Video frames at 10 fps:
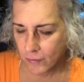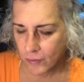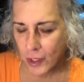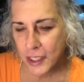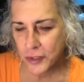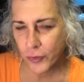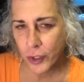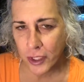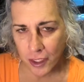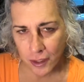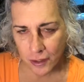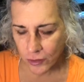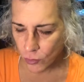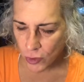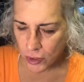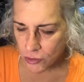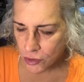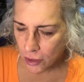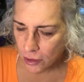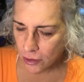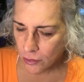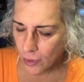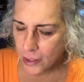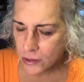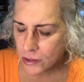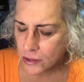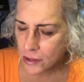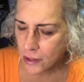Philosopher King, Rico-san, writes,